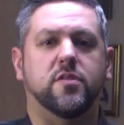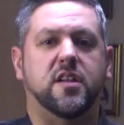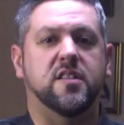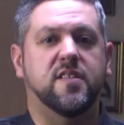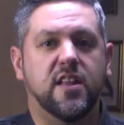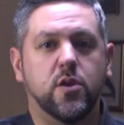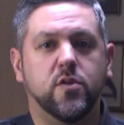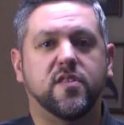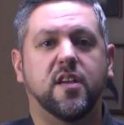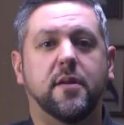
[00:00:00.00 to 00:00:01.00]
with a
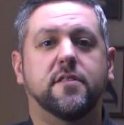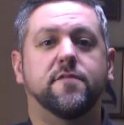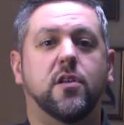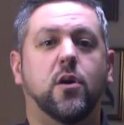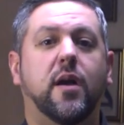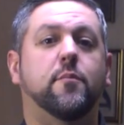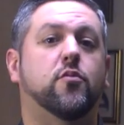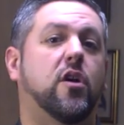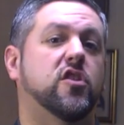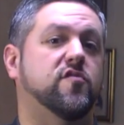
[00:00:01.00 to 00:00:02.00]
continuous, committed flow and
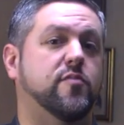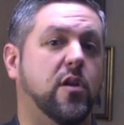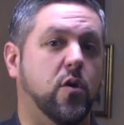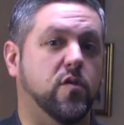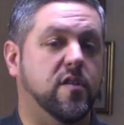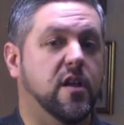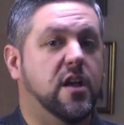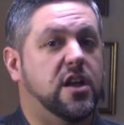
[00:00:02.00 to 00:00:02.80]
barrage of blows